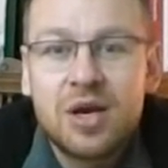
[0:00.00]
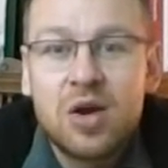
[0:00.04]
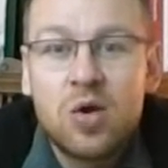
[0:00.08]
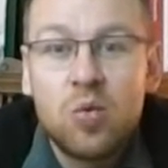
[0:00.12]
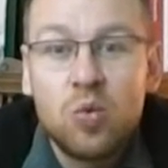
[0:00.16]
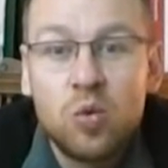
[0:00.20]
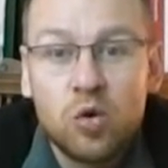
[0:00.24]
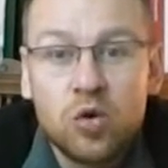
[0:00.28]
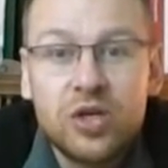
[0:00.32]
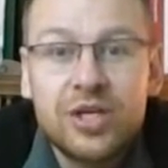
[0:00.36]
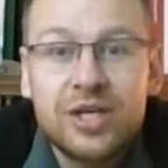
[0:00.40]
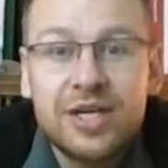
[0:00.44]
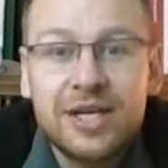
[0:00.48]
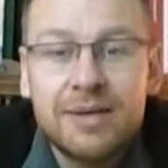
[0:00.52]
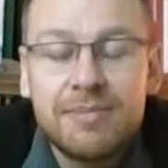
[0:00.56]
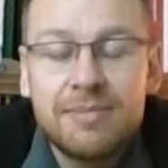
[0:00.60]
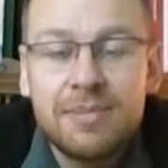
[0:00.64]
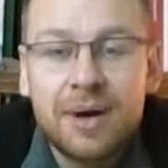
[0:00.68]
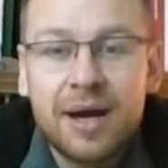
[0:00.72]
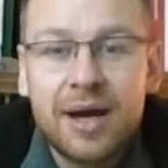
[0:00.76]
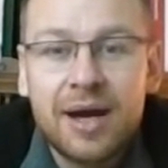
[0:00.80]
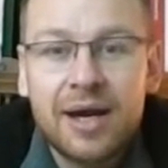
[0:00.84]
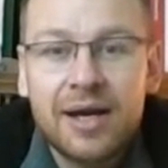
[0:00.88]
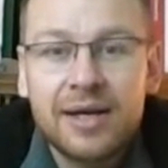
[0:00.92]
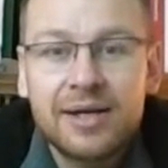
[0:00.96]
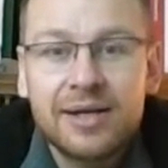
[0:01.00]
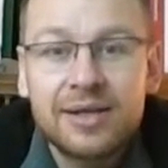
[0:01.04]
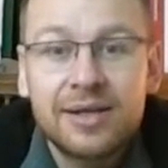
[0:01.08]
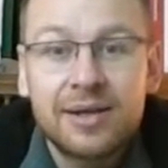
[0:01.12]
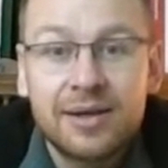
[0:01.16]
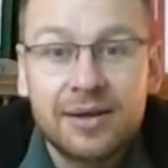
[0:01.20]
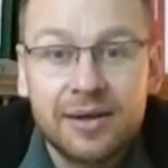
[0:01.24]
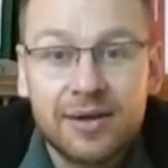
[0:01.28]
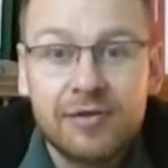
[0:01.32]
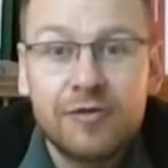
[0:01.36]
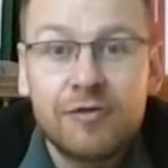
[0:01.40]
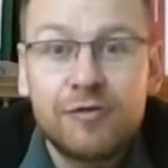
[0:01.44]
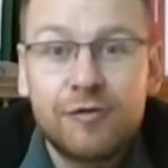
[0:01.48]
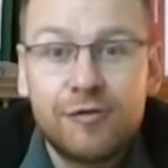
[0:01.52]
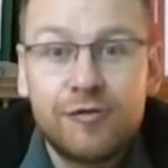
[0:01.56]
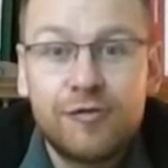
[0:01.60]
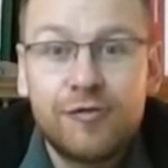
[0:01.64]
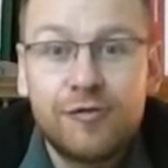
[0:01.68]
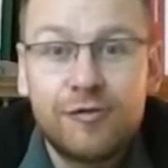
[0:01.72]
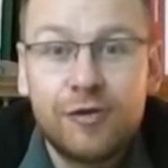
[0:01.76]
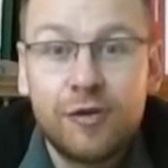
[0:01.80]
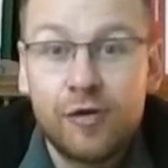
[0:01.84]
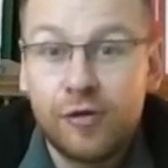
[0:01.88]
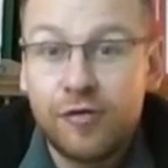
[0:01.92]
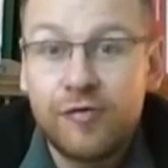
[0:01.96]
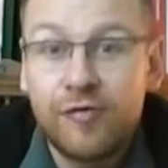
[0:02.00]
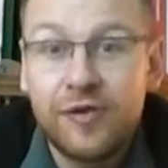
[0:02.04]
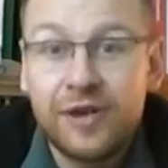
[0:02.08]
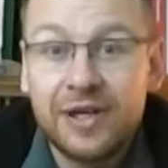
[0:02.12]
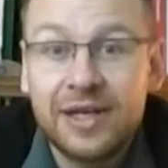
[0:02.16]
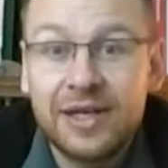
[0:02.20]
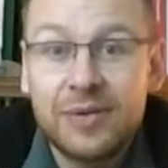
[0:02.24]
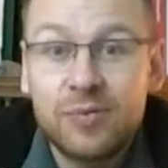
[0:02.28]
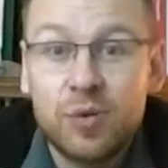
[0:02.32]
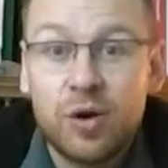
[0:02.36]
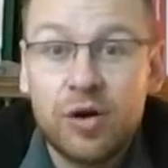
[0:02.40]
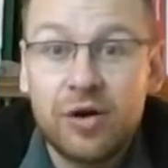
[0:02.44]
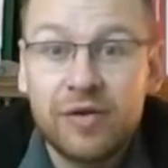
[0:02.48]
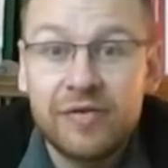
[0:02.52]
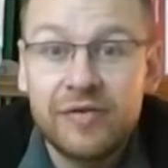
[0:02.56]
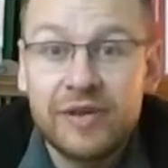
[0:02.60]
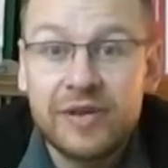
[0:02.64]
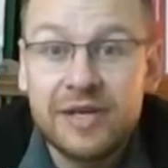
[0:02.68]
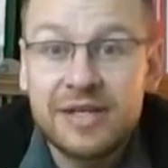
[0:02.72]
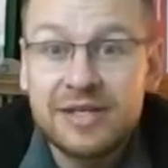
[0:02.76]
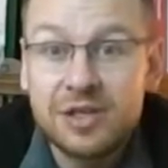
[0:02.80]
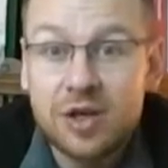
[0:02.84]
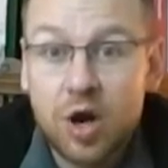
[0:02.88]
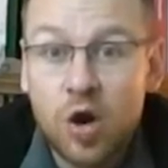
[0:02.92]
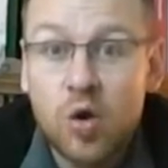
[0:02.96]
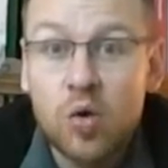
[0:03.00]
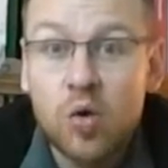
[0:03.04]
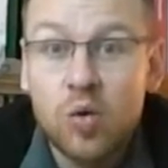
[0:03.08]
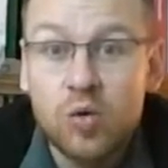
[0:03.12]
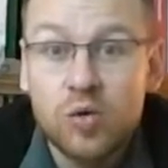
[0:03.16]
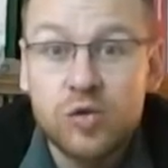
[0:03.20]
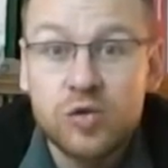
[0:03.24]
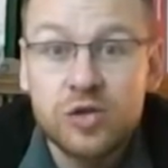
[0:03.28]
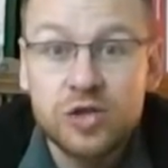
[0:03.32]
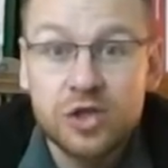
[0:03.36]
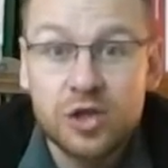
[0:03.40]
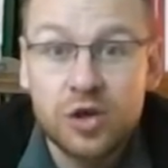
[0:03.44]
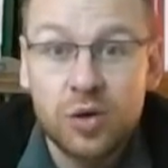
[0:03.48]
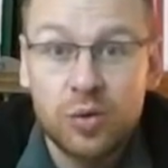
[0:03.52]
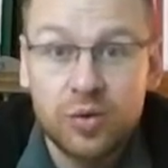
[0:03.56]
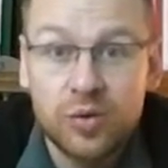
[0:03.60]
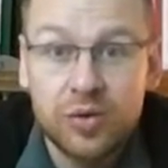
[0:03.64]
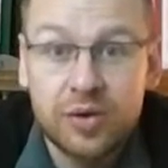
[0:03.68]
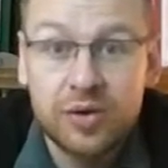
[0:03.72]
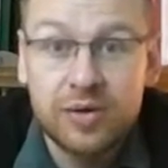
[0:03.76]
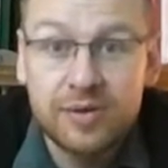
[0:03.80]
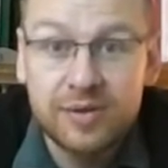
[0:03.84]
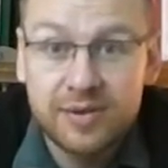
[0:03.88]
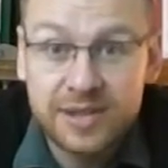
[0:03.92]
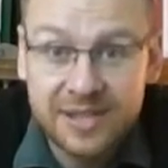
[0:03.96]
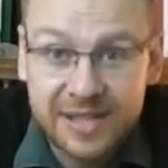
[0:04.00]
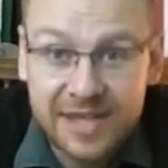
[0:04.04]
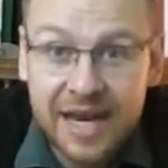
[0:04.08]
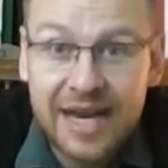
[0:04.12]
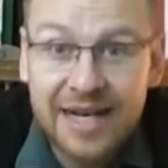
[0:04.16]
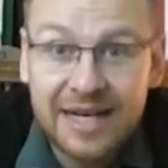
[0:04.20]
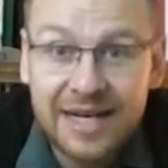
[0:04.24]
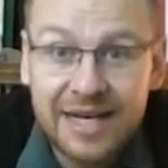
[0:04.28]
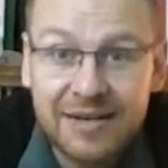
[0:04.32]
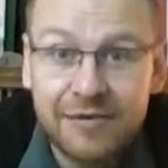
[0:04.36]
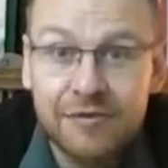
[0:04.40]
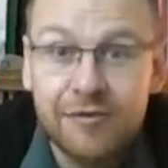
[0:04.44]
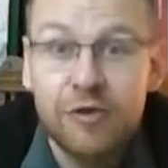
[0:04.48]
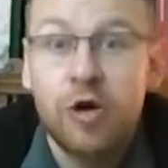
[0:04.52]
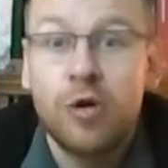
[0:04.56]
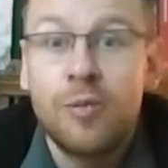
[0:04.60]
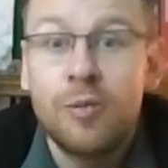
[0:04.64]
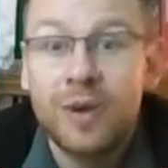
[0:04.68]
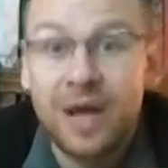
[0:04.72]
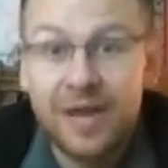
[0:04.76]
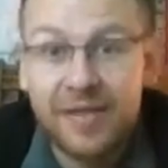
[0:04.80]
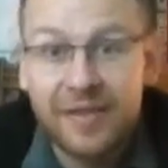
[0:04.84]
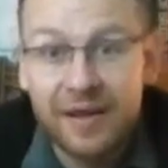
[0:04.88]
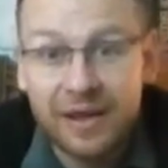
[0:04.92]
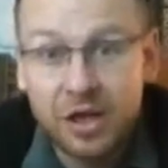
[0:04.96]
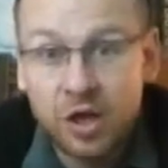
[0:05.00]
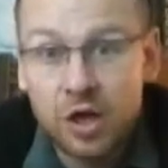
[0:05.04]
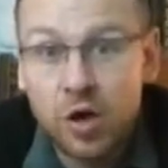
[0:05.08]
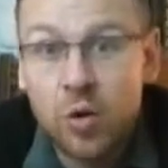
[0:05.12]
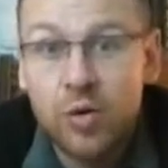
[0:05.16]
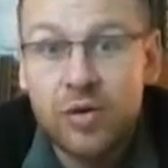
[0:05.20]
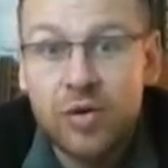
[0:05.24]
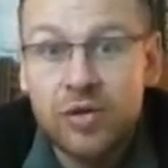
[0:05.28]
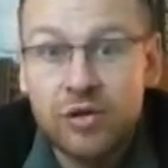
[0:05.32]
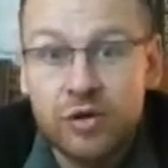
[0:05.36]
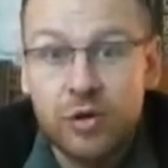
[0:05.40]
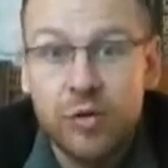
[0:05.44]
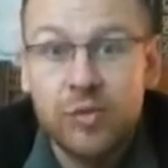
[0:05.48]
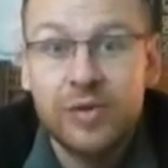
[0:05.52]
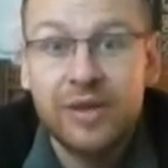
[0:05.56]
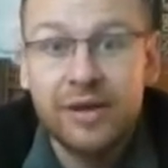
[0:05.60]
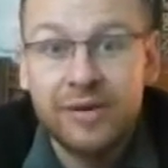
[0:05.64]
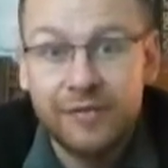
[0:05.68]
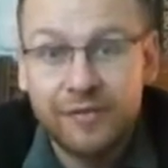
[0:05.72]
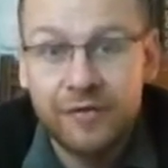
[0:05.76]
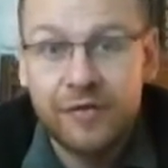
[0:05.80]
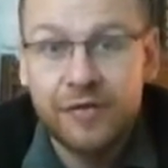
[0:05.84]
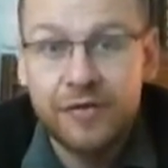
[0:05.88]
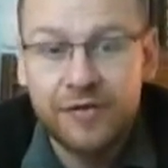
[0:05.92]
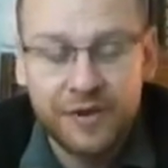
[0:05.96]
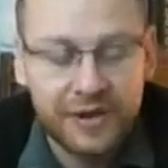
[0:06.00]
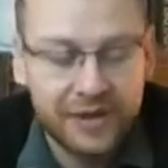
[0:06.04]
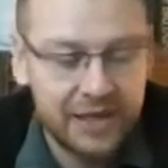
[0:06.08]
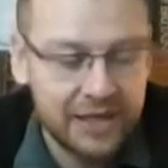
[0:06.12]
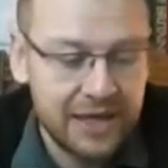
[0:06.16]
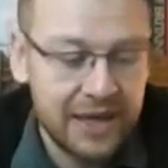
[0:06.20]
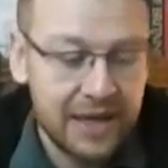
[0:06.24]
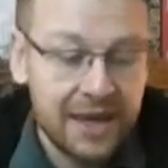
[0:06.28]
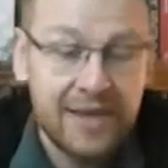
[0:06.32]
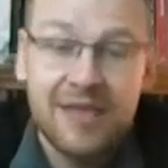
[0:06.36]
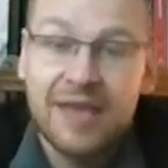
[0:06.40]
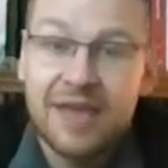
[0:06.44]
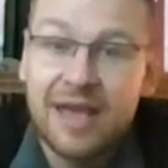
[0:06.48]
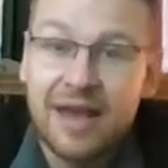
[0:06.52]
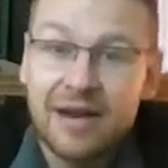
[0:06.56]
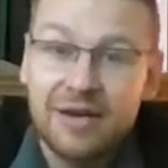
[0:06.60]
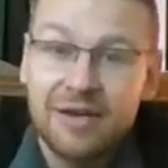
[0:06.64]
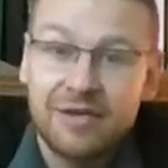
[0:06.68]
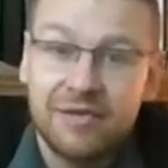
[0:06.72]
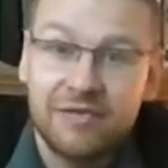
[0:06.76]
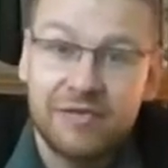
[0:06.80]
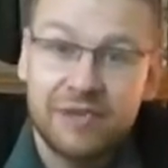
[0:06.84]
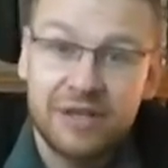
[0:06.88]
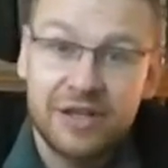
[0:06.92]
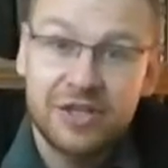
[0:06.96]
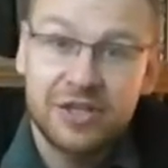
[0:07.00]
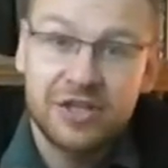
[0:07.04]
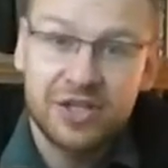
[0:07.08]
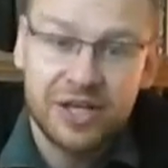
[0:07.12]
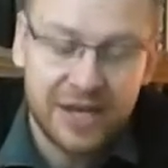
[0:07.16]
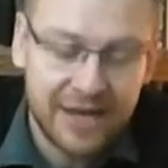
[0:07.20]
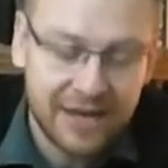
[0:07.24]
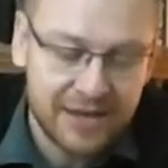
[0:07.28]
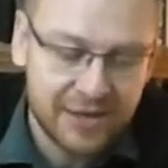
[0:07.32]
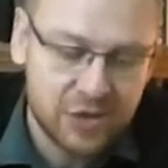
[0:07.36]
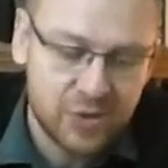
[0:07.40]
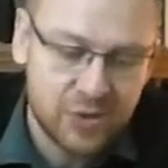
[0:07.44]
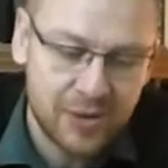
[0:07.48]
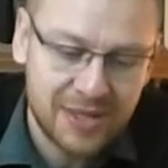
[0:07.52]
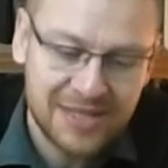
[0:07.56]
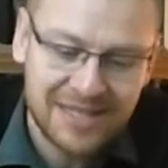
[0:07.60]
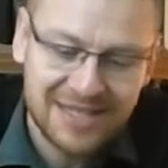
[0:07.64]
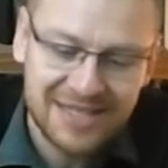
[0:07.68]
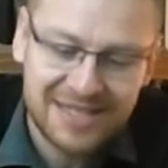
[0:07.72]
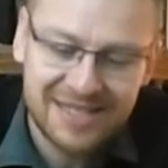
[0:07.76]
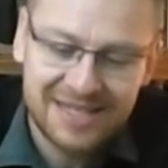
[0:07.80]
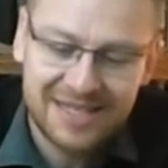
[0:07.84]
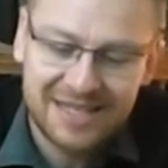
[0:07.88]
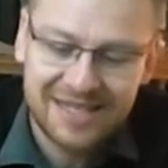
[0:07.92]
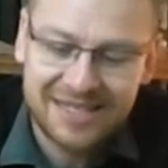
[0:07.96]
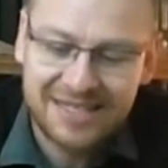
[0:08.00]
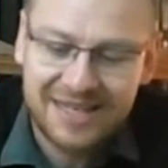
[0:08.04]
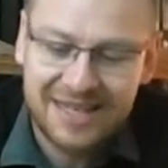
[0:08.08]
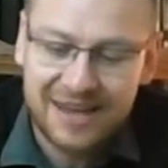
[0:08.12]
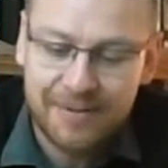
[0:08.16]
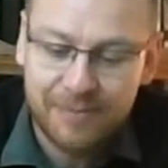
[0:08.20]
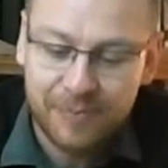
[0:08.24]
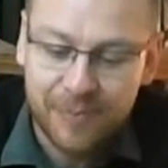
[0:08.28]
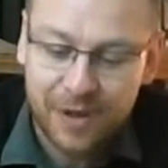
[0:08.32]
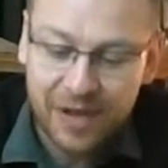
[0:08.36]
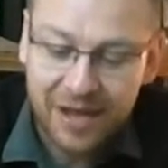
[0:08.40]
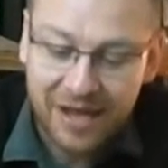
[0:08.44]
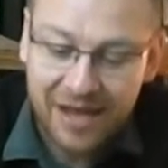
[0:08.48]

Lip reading: would he mind fulfilling one of these oaths, you know, signing it for me and then going through with it and fulfilling it at the end of this year, 2016.